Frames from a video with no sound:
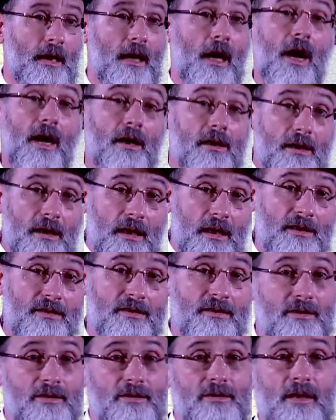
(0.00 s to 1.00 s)
Our
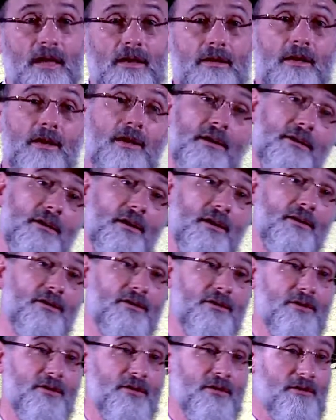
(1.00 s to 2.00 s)
test is not their
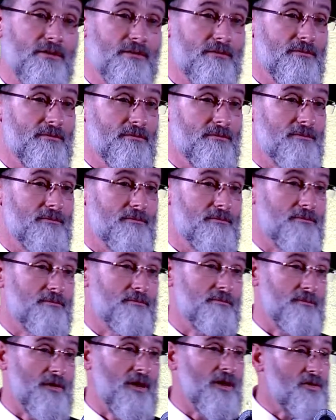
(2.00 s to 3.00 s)
test.
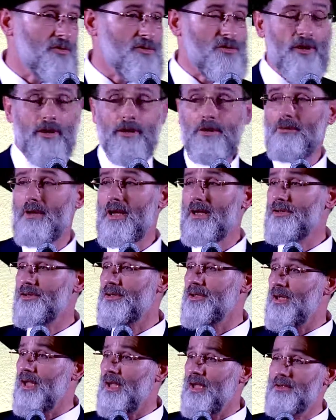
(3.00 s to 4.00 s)
Each
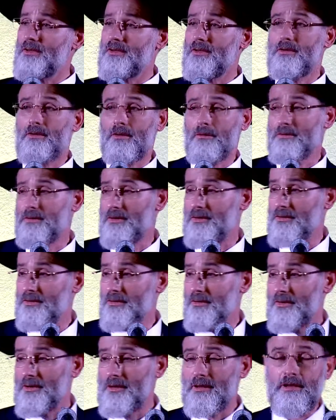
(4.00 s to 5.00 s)
generation has their own
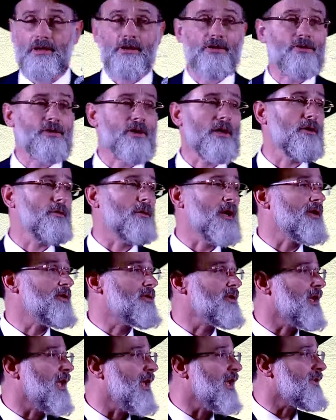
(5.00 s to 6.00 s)
design. Each
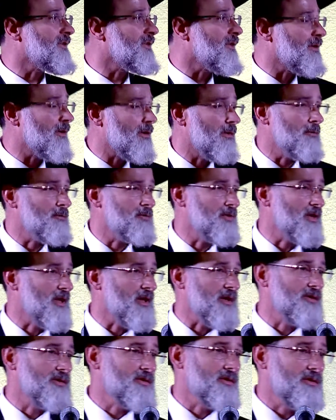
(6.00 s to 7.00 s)
generation has their own
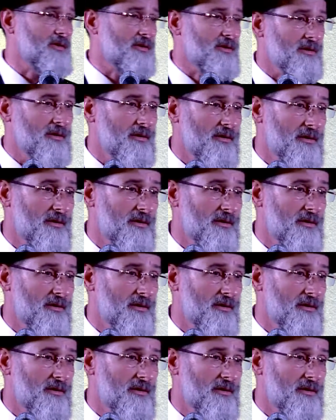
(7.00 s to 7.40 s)
test.